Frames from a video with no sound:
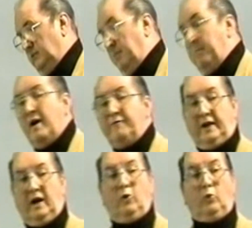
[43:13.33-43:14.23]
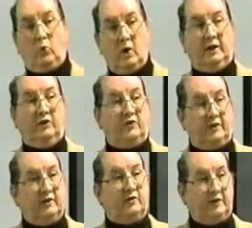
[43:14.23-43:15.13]
The mafia
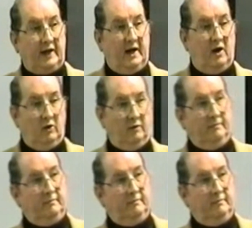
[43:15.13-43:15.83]
runs this town.